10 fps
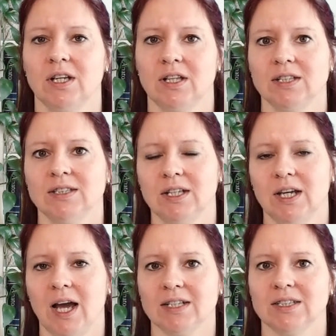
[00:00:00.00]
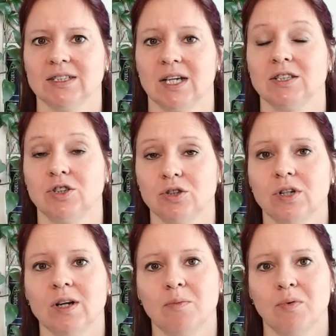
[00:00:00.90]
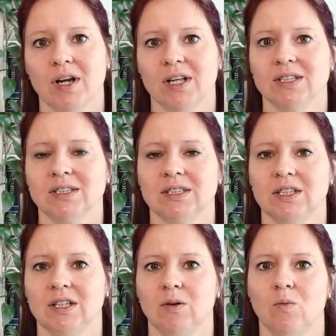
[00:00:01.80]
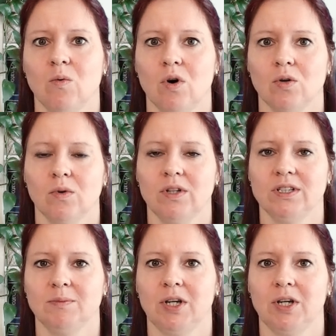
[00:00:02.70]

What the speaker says: intensity exercise during pregnancy, what would these